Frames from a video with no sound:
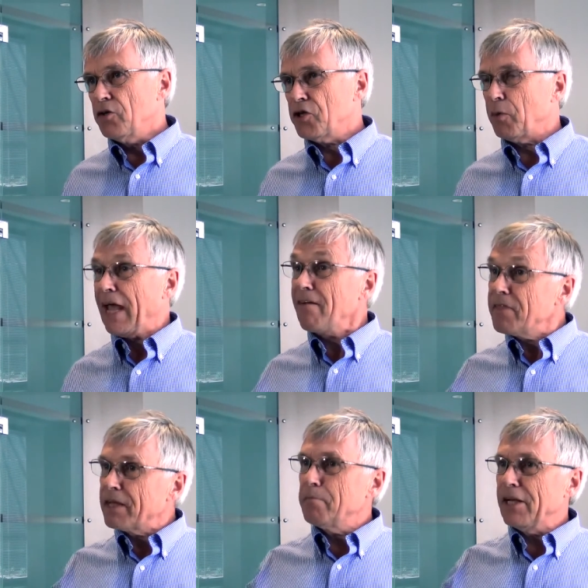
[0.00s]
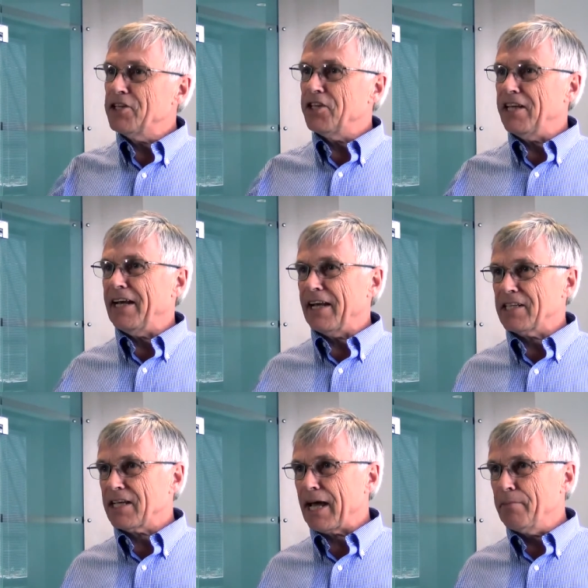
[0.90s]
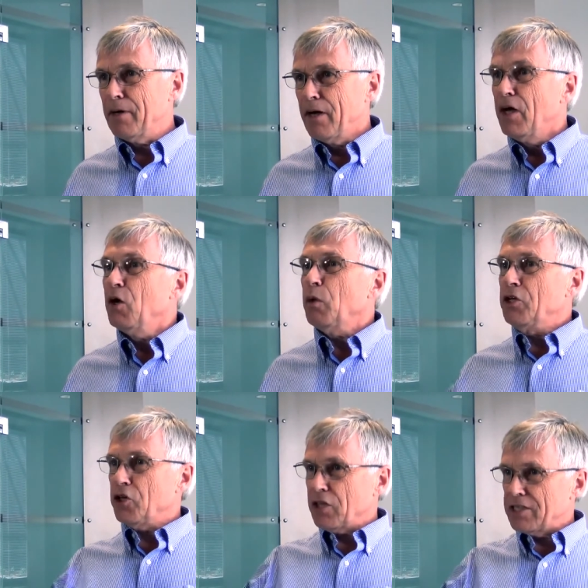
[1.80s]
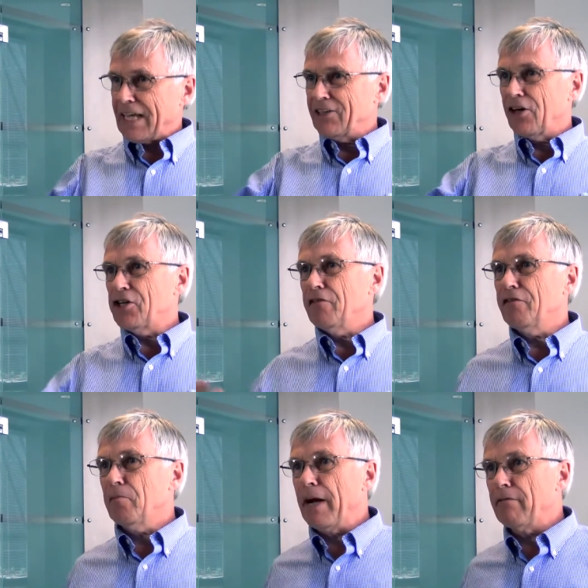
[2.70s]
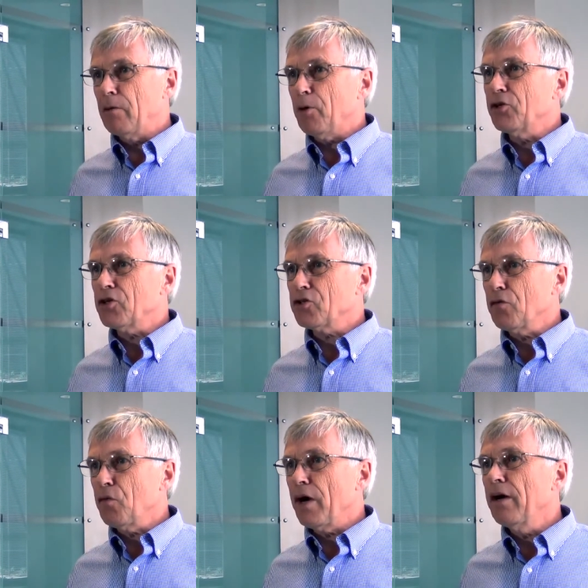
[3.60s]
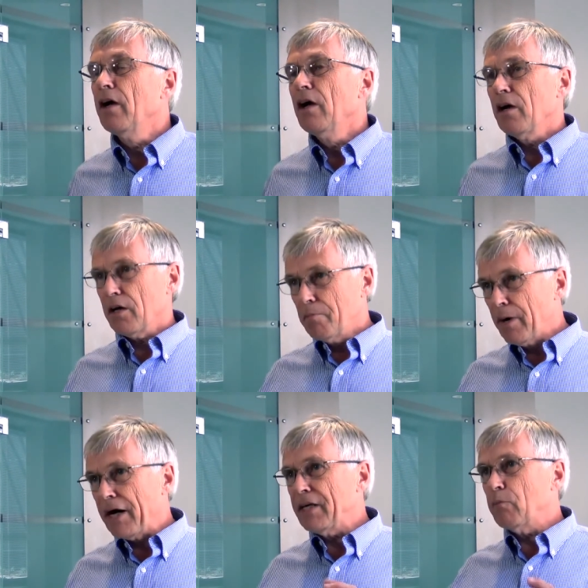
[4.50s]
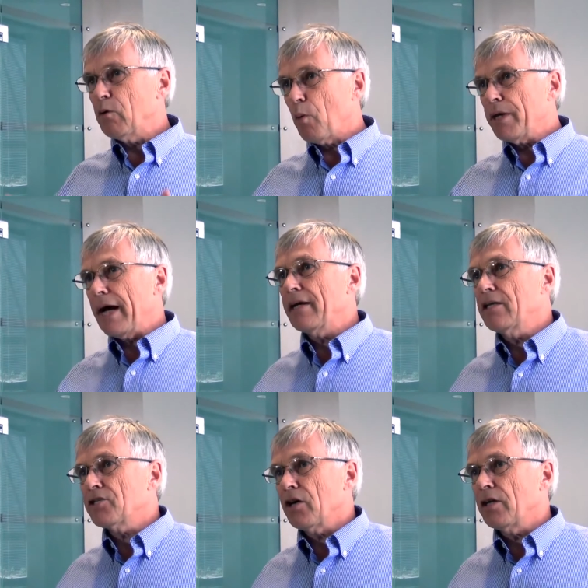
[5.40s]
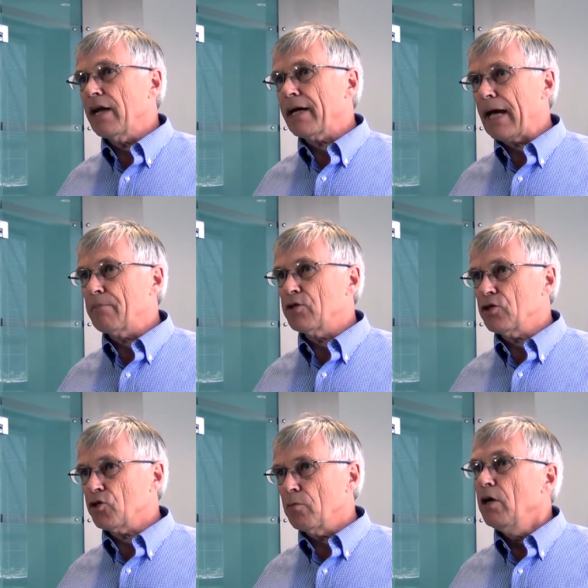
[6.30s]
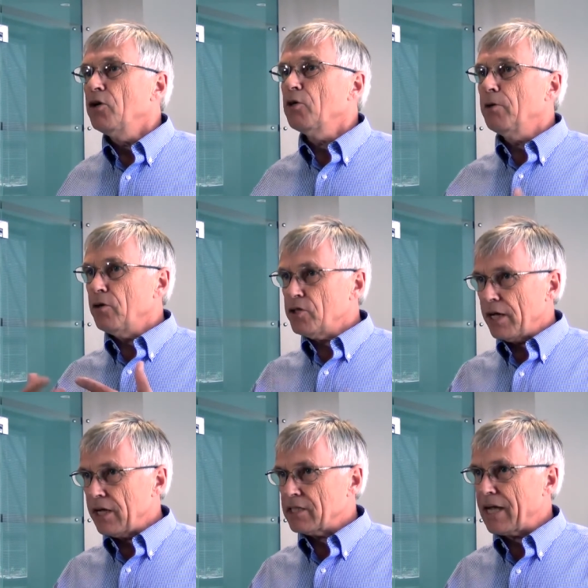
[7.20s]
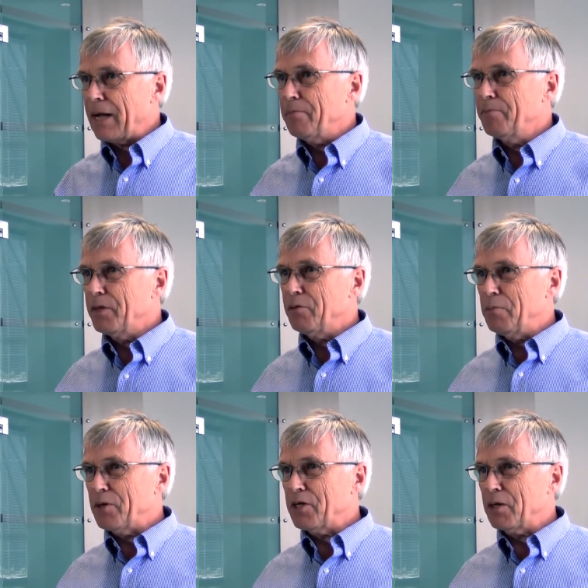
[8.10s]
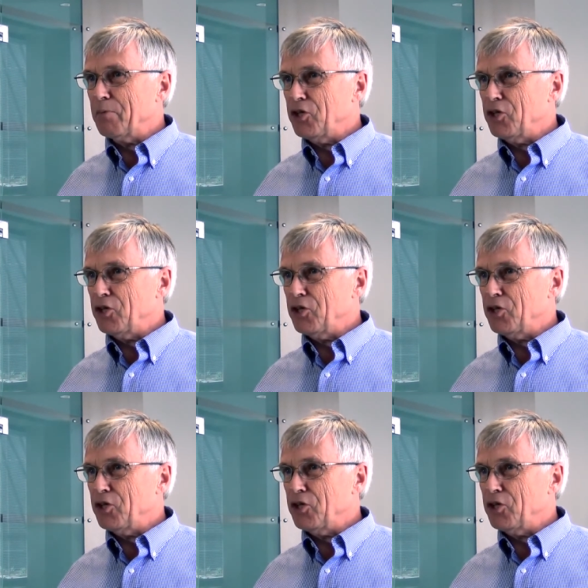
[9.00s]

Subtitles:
And so we have that ability in NX CAM. We took the technology from our robotic software, combined it with what we had inside our CAM system to produce NX CAM robotic